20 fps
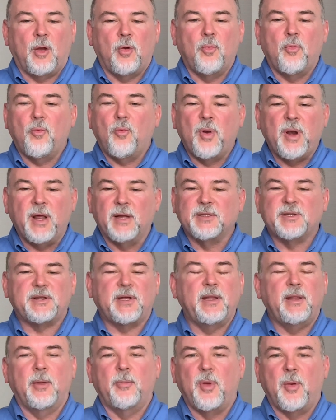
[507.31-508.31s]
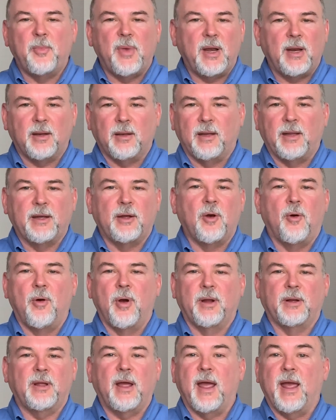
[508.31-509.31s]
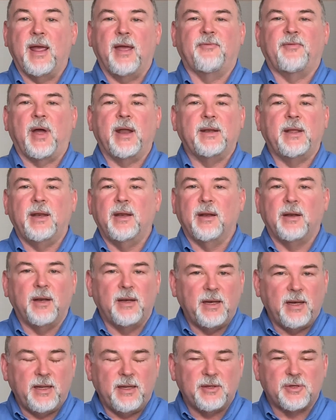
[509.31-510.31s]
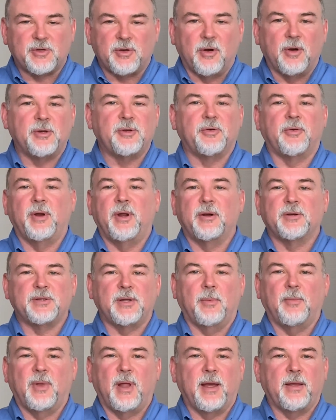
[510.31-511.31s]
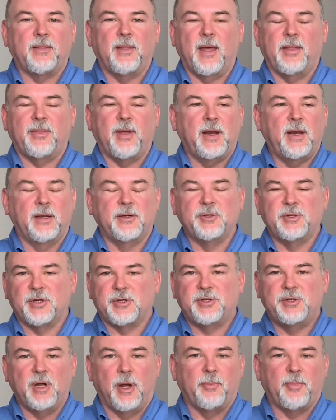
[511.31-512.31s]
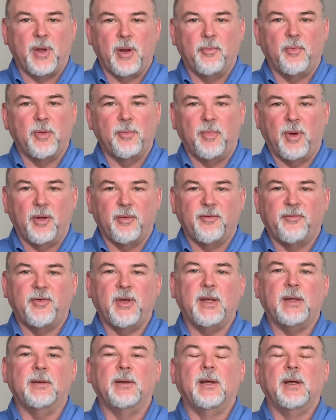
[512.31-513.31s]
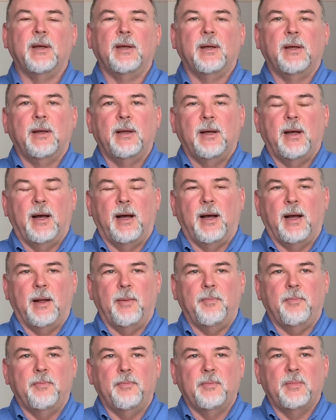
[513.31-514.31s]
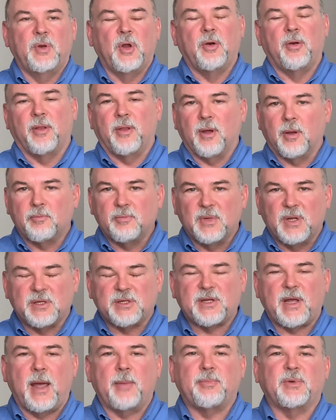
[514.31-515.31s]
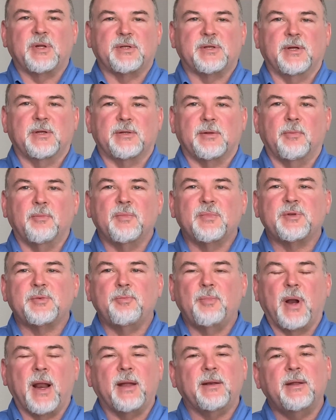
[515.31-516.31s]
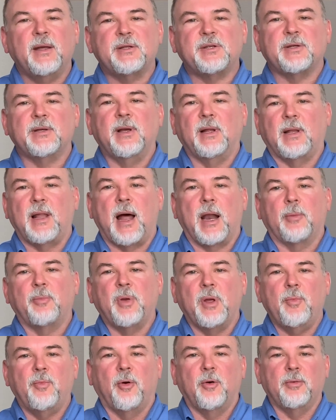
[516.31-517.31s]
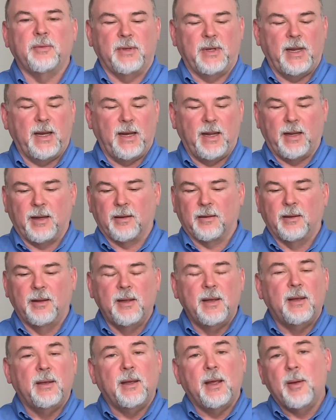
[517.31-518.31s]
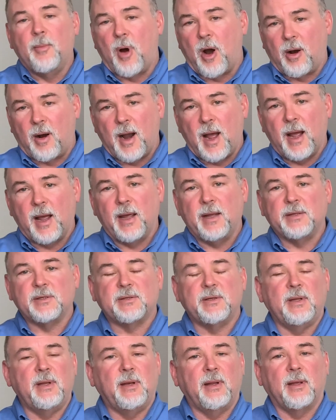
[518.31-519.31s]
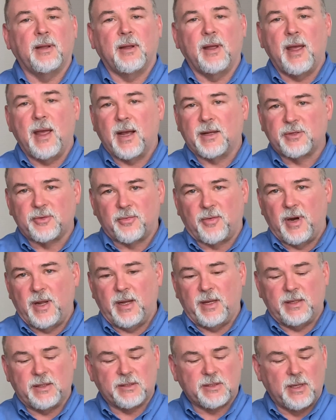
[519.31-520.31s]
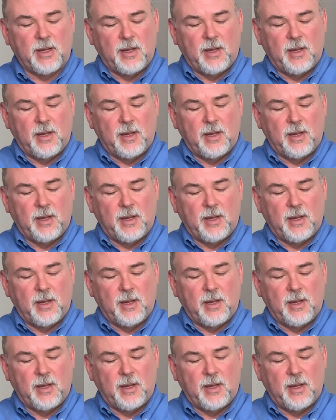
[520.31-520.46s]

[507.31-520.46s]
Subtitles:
we didn't see them immediately going, hey, if I needed a knee surgery or something like that. They didn't just jump in with both feet due to the skepticism. But I did see a lot of people needing MRIs, needing x-rays,